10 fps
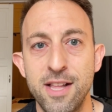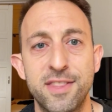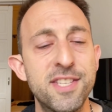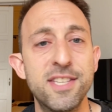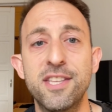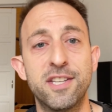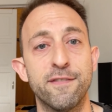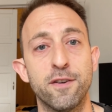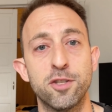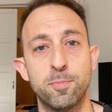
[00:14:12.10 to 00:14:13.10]
This is the
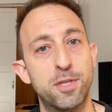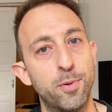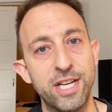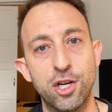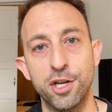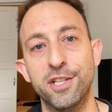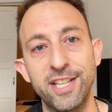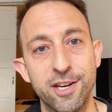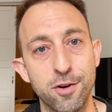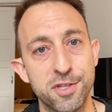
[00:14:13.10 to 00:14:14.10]
difference between good
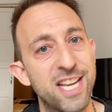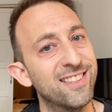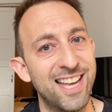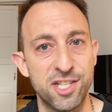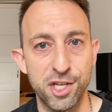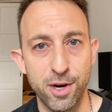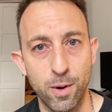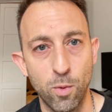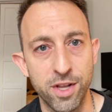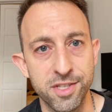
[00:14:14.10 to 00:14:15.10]
leaders and
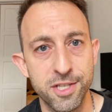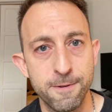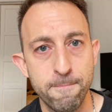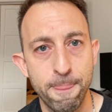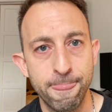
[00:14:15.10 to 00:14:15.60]
legendary ones.